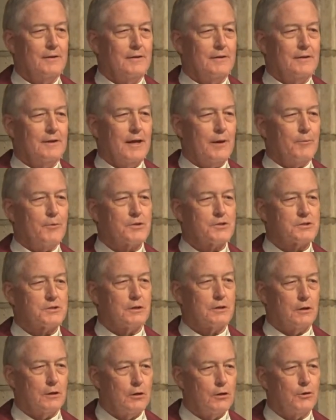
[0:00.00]
It was
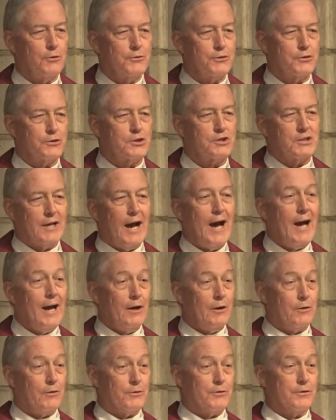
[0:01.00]
the older
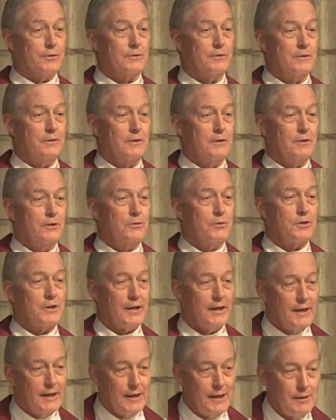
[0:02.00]
child who
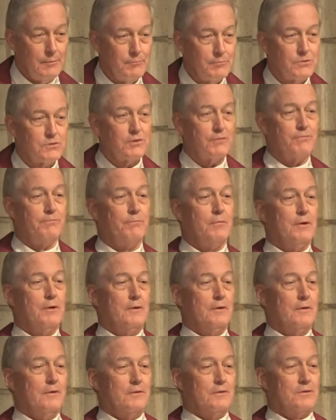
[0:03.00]
came
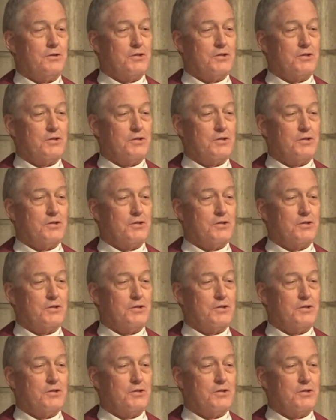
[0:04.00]
to